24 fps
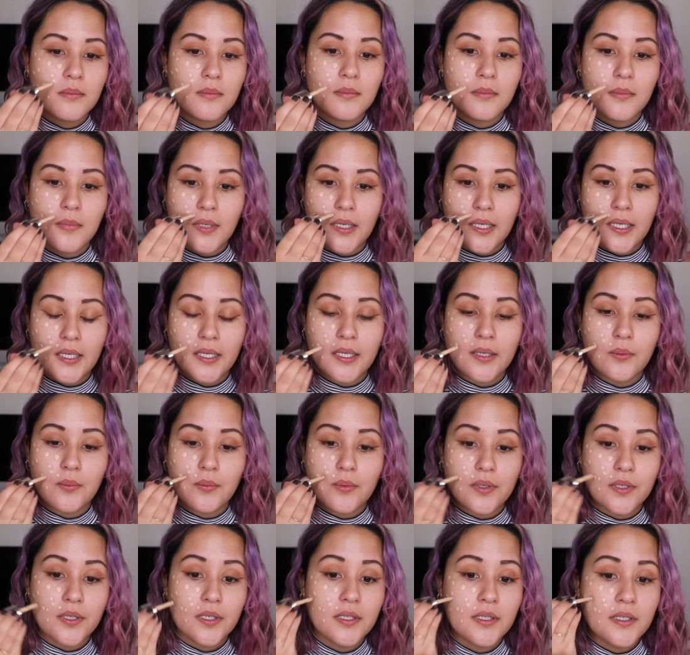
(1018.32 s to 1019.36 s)
my
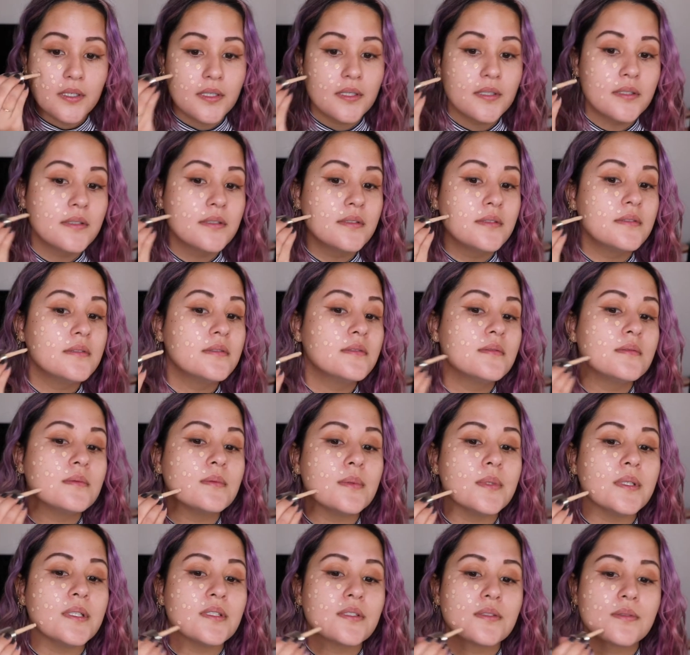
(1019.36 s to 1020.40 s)
work,
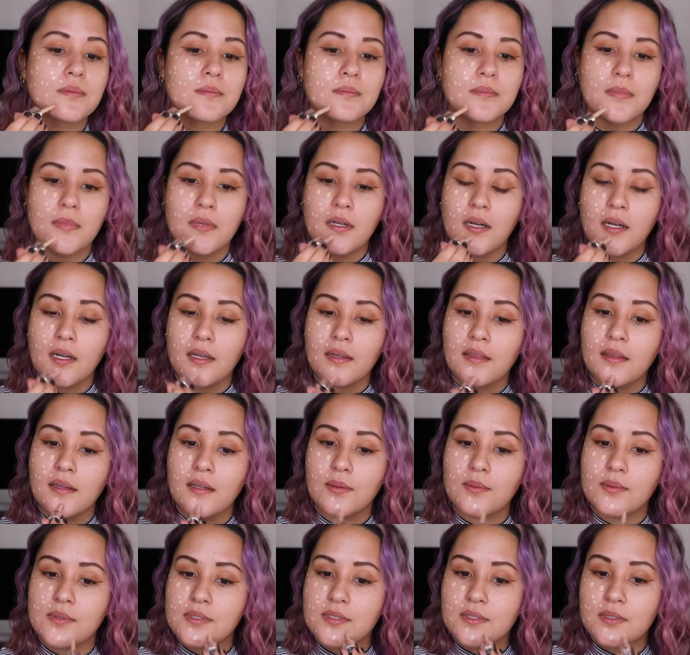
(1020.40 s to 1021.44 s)
which I think
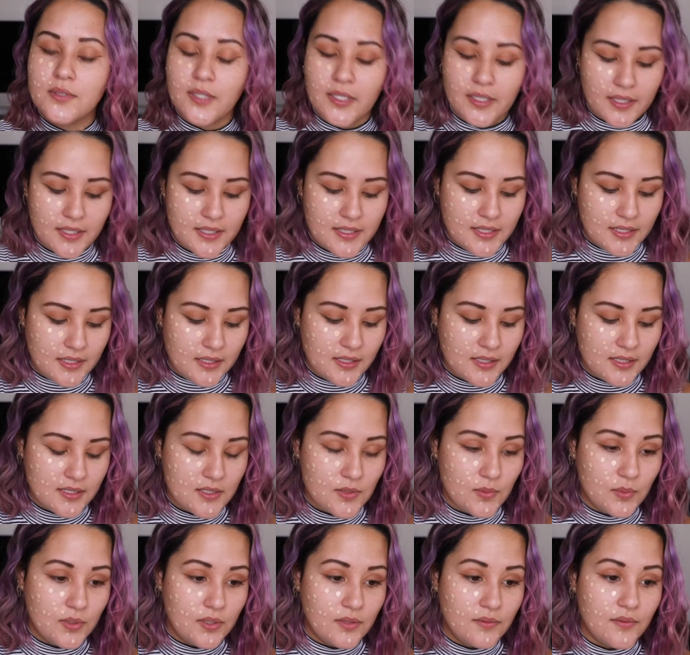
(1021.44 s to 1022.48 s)
was a great idea because
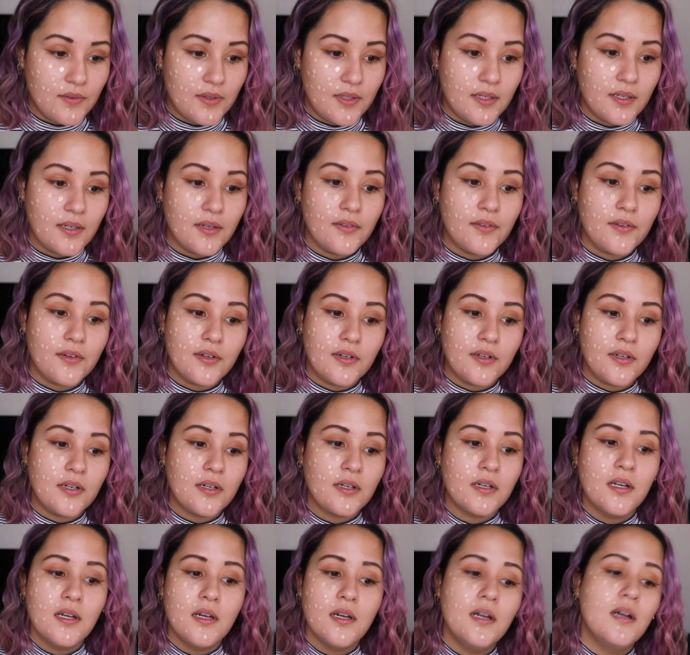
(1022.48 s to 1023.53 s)
one of the
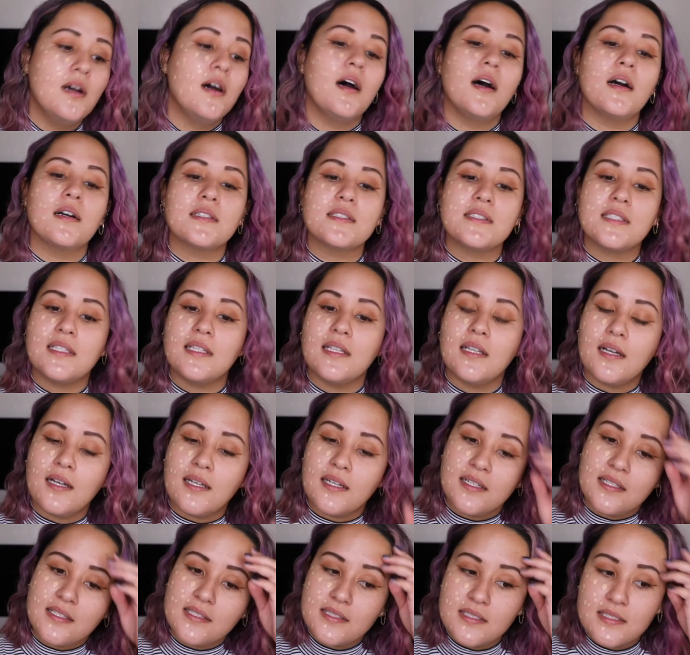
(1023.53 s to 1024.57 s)
other
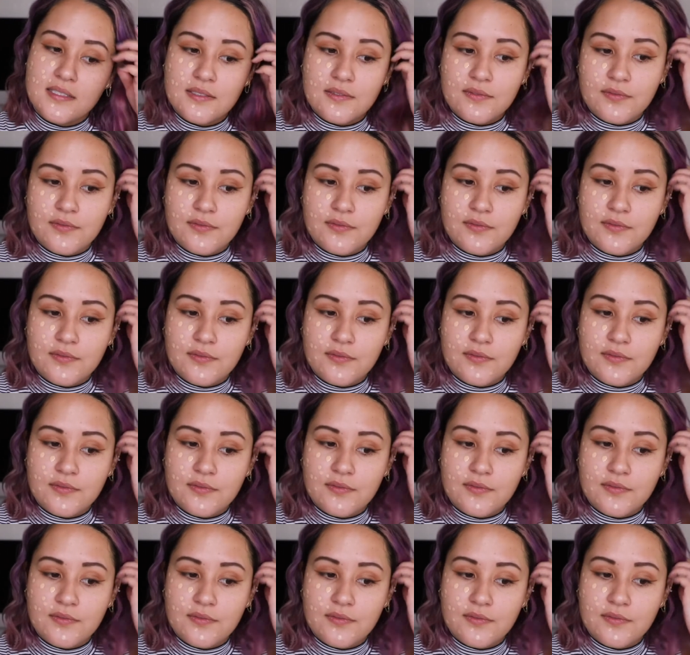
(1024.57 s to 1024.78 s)
auxiliares